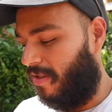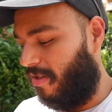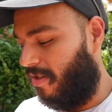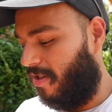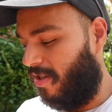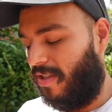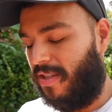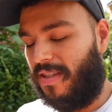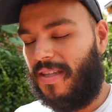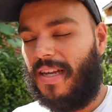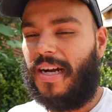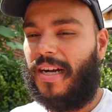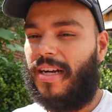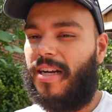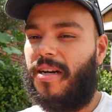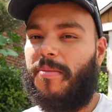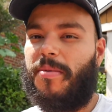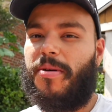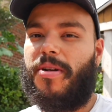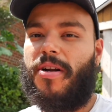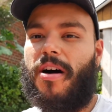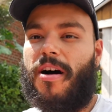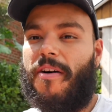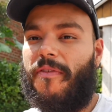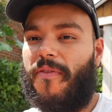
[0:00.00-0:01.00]
just not
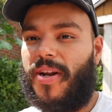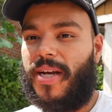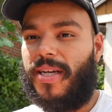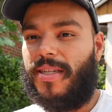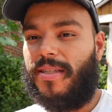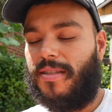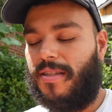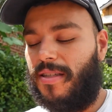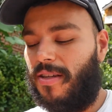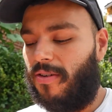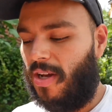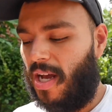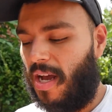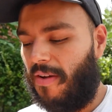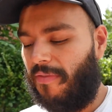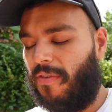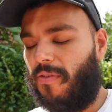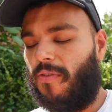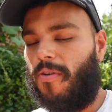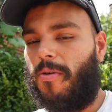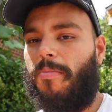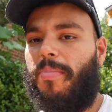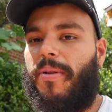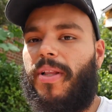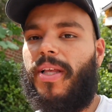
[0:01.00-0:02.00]
coming off, and I still have
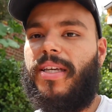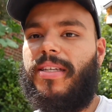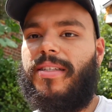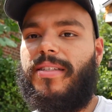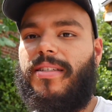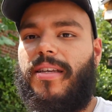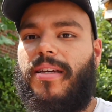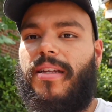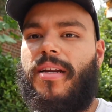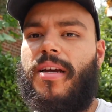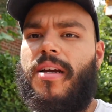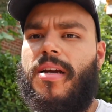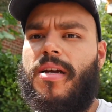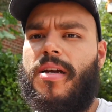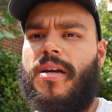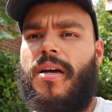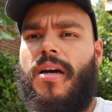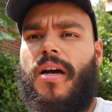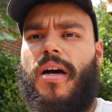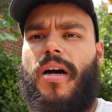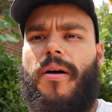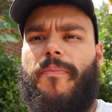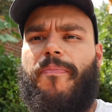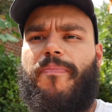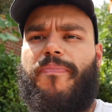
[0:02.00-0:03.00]
to replace it.
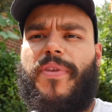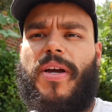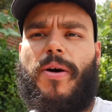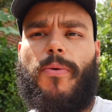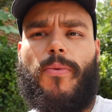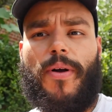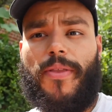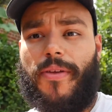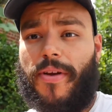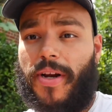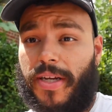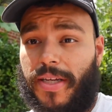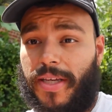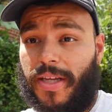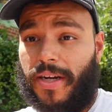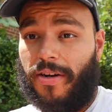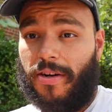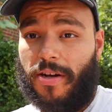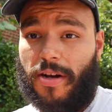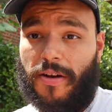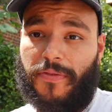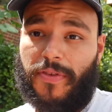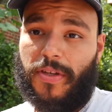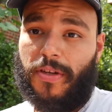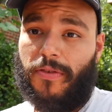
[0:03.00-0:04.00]
Now whether I get it
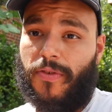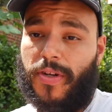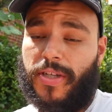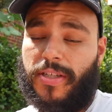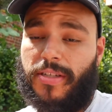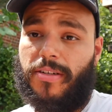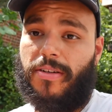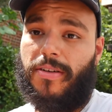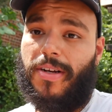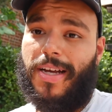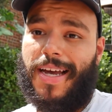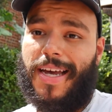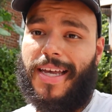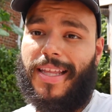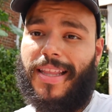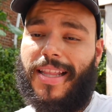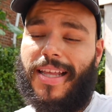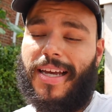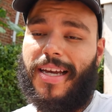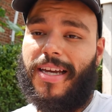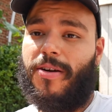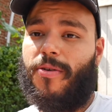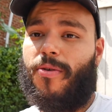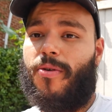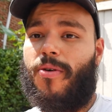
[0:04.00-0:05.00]
off the original
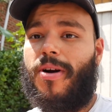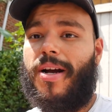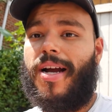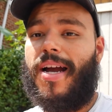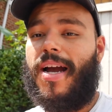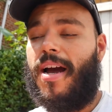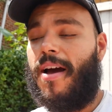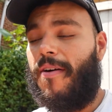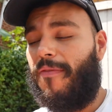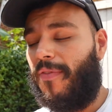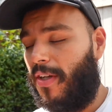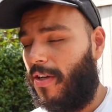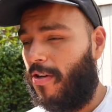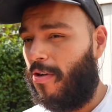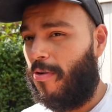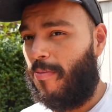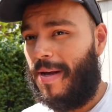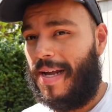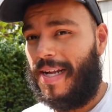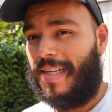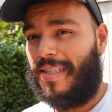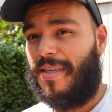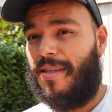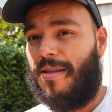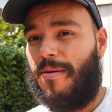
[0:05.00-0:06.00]
headlight or I have to go
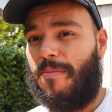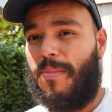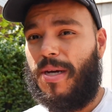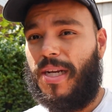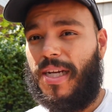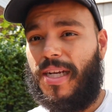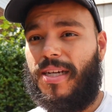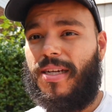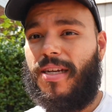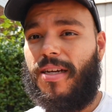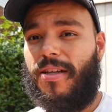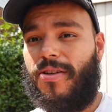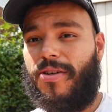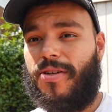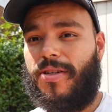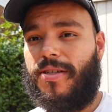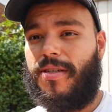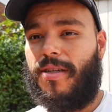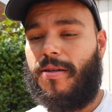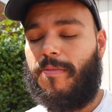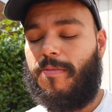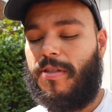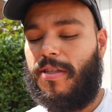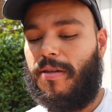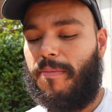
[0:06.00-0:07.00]
back to the mini
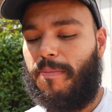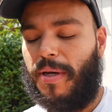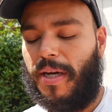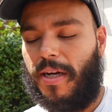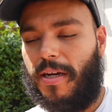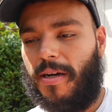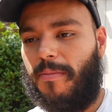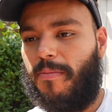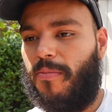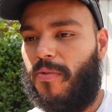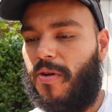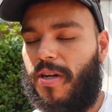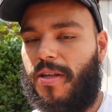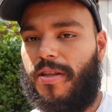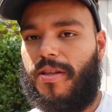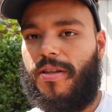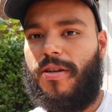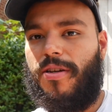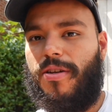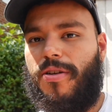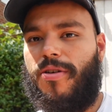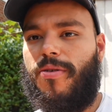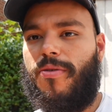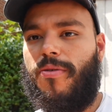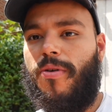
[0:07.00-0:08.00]
dealership to pick up one of the
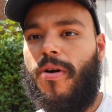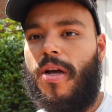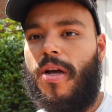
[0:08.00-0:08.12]
new